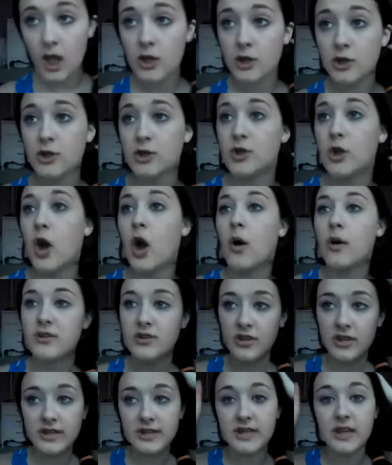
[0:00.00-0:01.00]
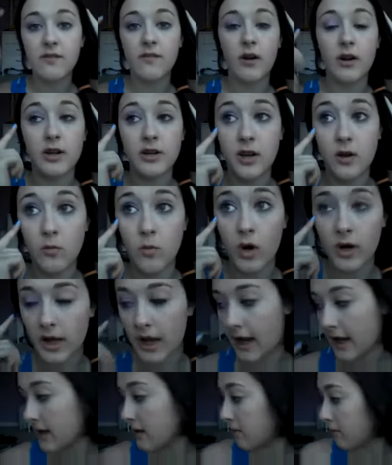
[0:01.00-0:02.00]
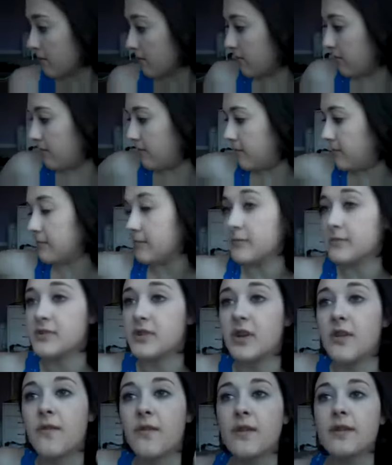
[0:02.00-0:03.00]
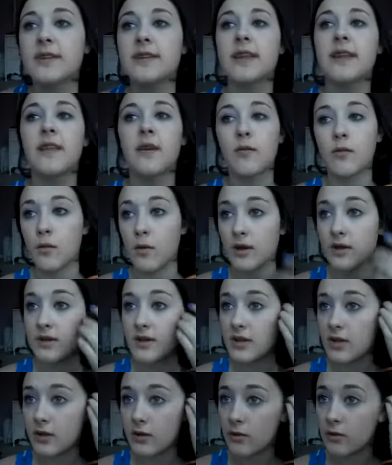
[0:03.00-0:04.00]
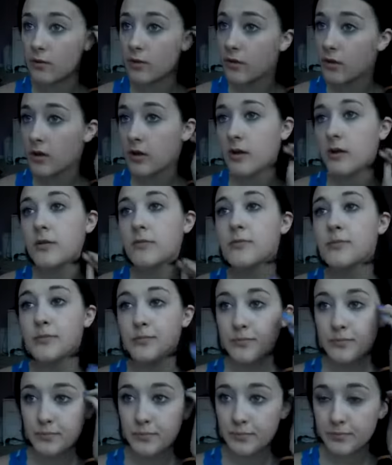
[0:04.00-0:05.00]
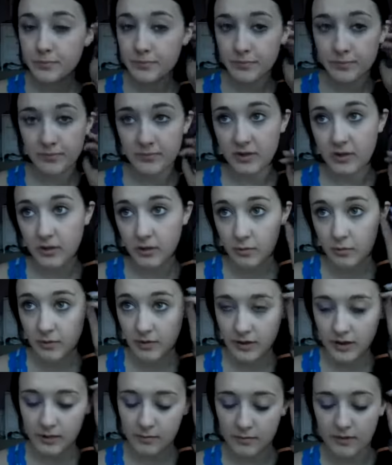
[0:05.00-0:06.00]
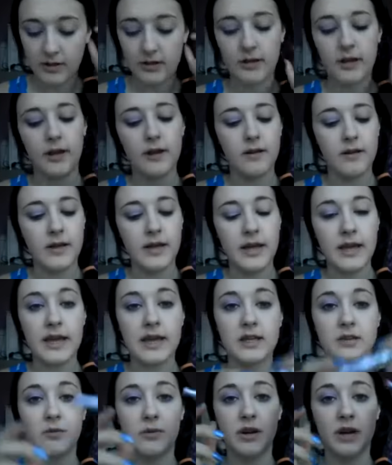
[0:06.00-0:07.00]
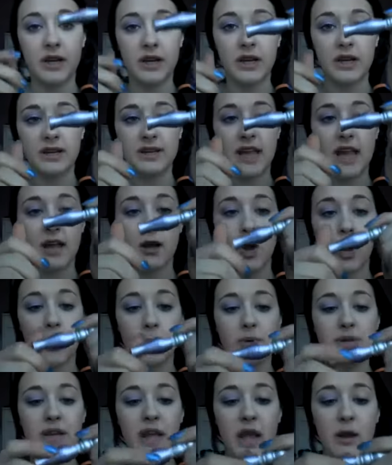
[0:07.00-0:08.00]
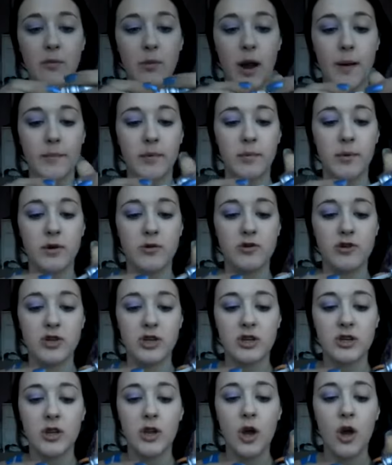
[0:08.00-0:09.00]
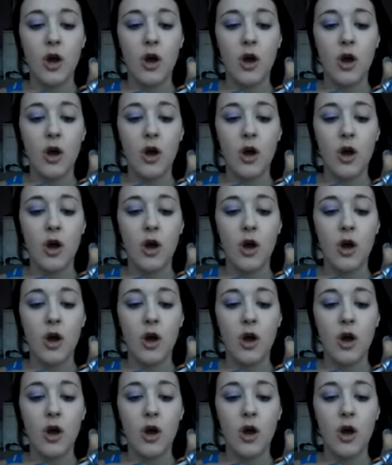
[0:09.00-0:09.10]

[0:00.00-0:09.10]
So as you can see, I've already done one eye. So the first thing that we're going to do, I'm going to put that behind there, is we're going to take Urban Decay Primer Potion